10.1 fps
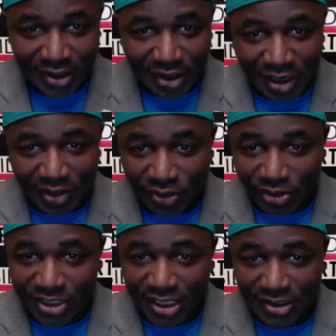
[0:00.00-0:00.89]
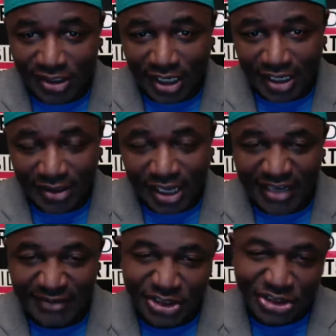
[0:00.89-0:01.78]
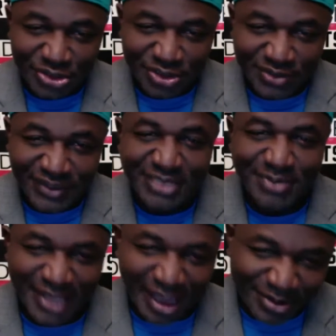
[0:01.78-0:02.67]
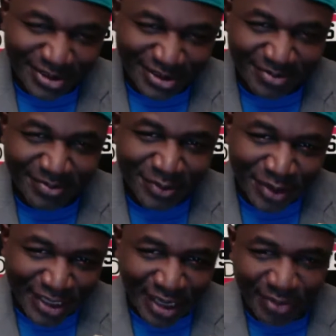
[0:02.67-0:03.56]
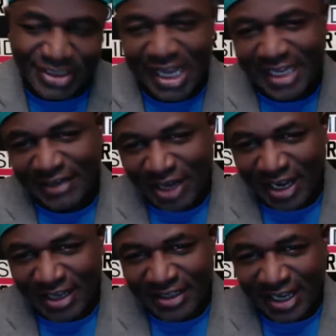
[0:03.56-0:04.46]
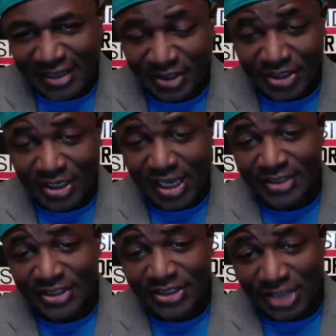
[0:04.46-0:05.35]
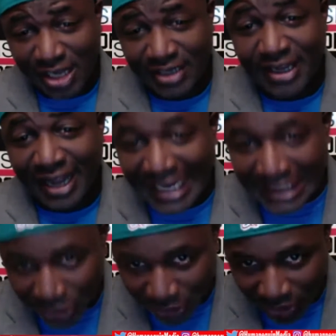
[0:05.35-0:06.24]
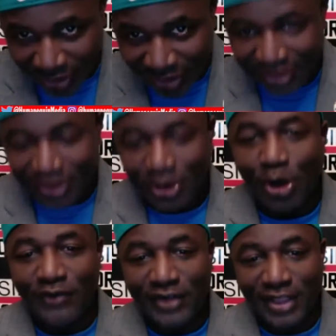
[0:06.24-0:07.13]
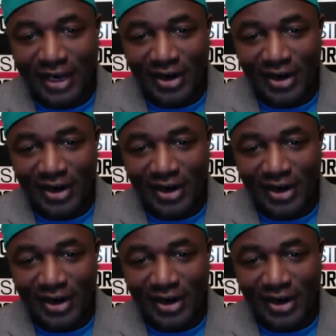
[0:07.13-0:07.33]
13-9, kind of a snooze fest, but that was kind of a highlight. Then you got DeShone Kizer over there